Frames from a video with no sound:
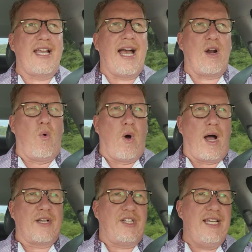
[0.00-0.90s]
guy to
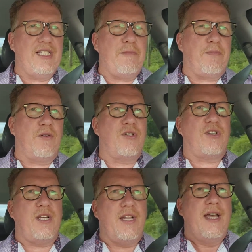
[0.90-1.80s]
watch. He's a
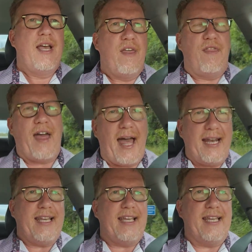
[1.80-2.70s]
person
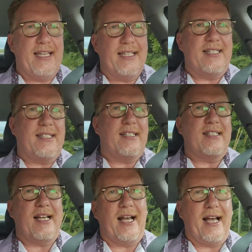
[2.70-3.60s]
that is,
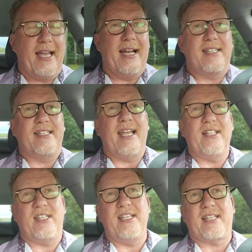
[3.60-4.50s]
in a
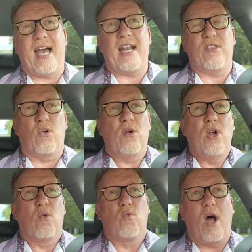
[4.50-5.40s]
sense, he's kind of the
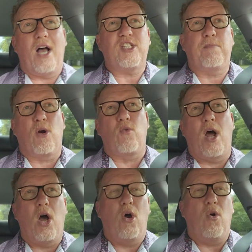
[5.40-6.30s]
Ross
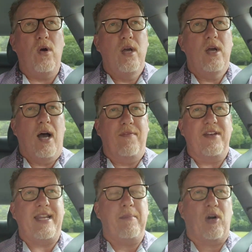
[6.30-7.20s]
Perot of
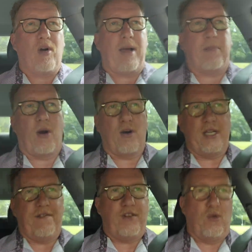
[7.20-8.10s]
the Democrat
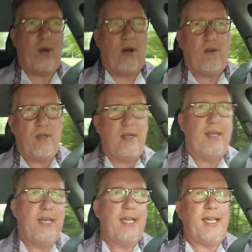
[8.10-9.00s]
Party, if you will.
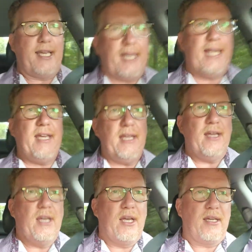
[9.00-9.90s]

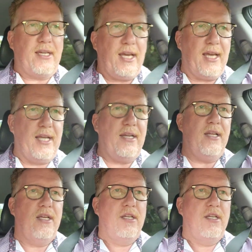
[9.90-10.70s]
He can